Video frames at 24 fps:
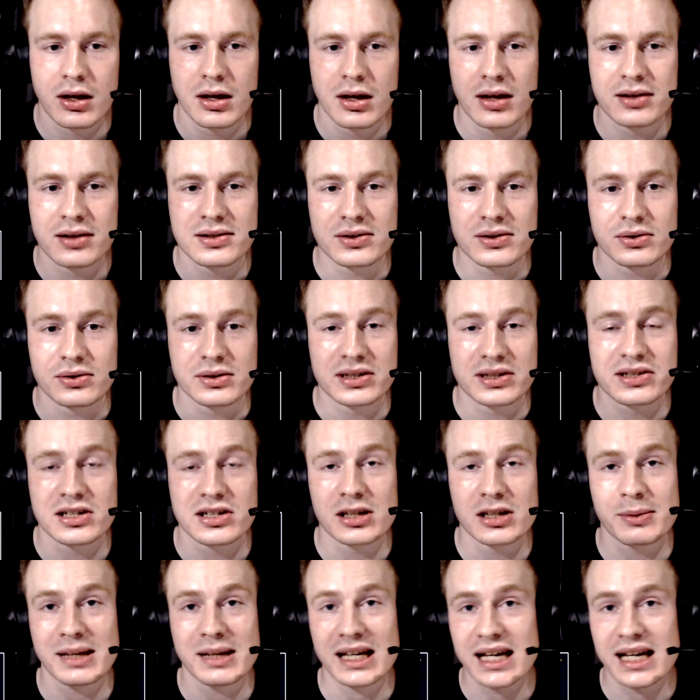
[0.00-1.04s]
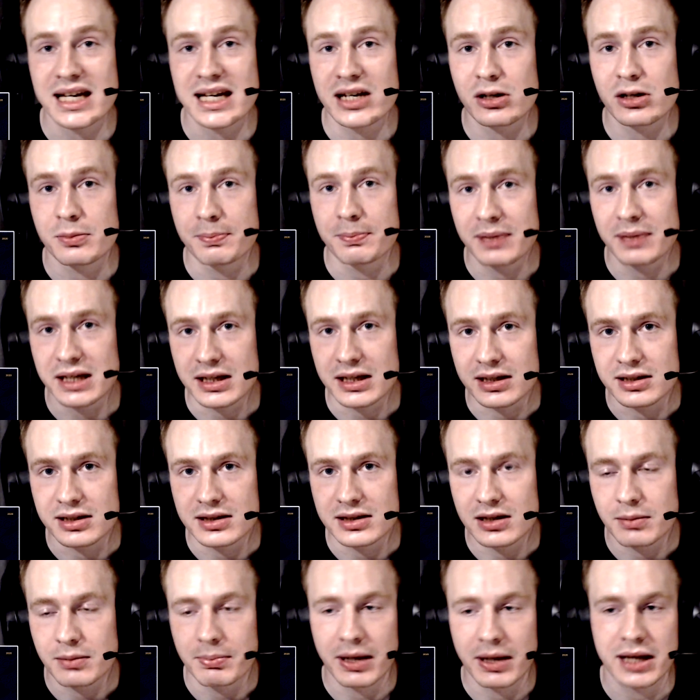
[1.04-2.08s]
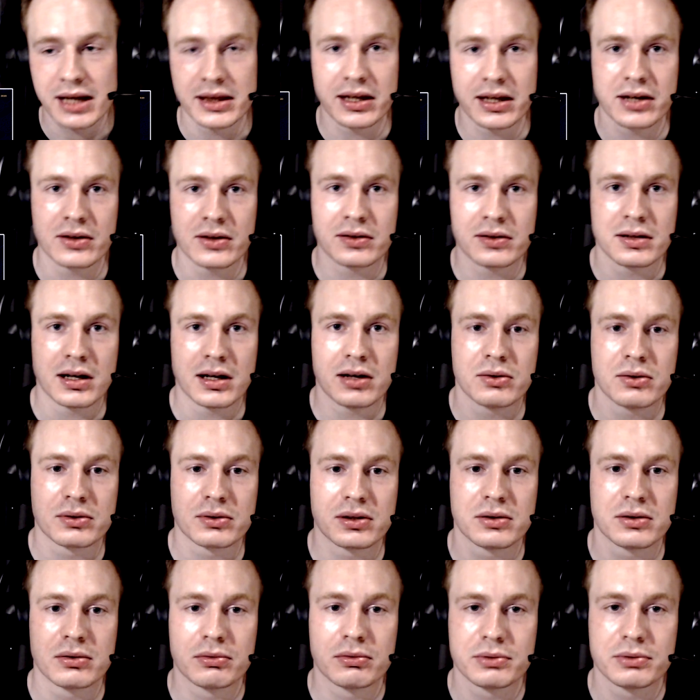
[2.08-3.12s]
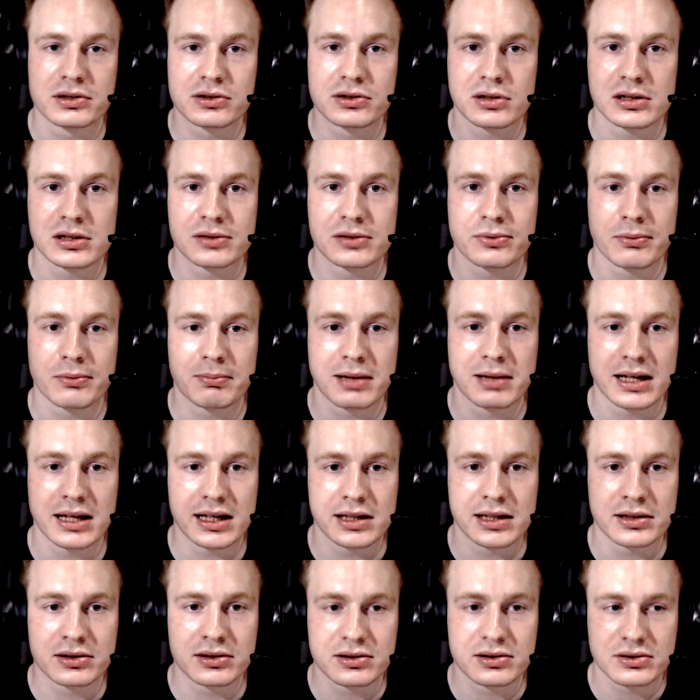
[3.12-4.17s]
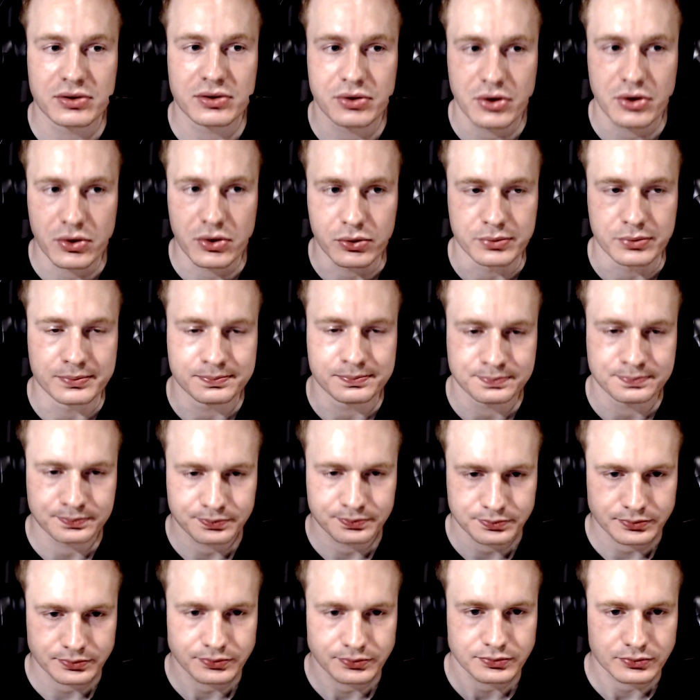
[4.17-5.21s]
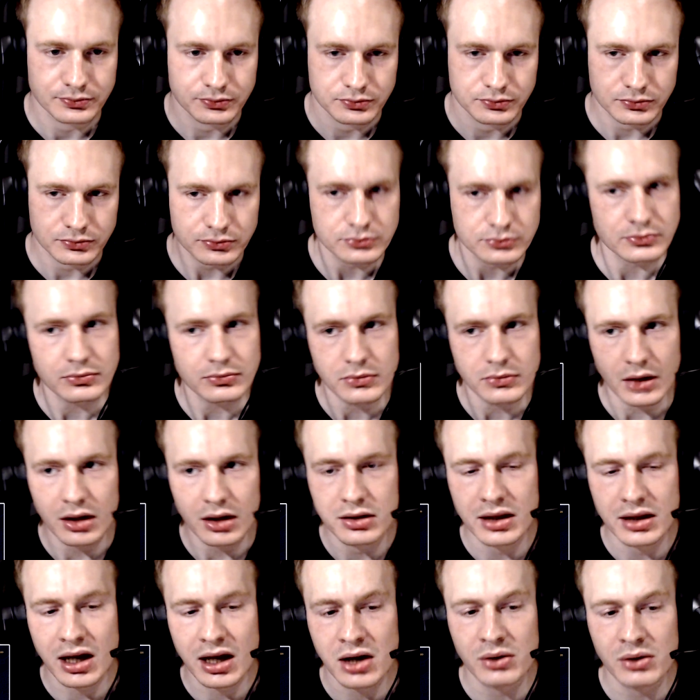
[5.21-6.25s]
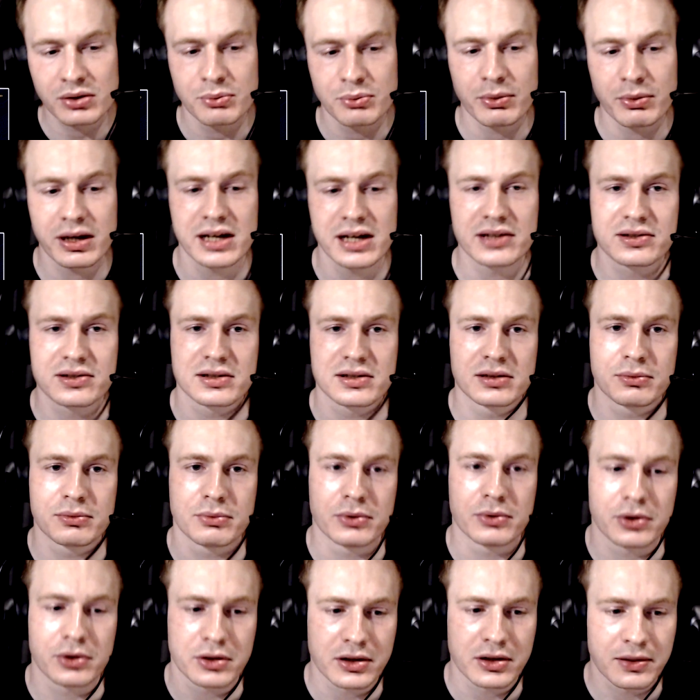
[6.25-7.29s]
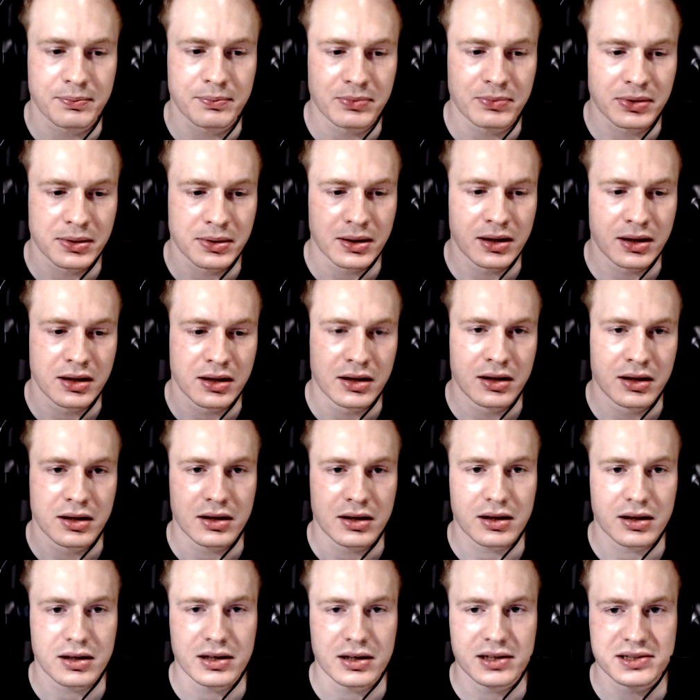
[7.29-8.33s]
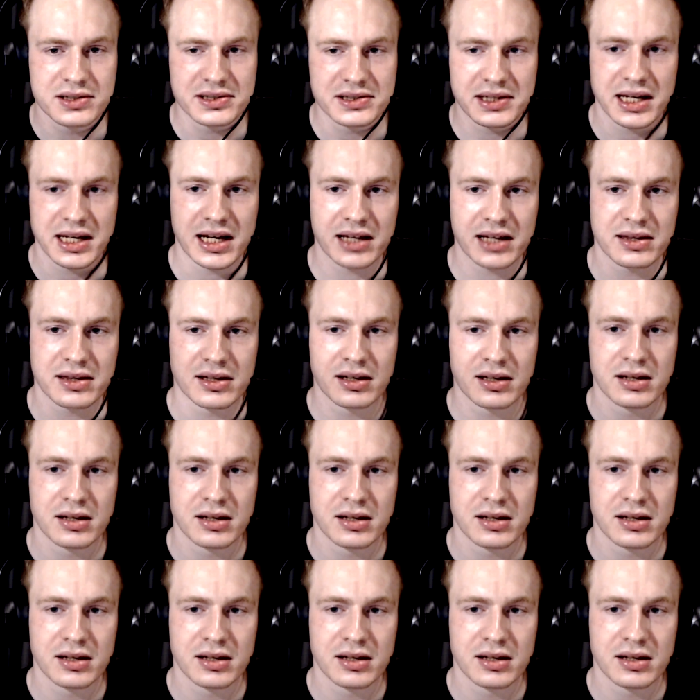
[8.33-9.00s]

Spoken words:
So it's going to be A or B depending on how the results from play-ins go. Now the way it's going to work is that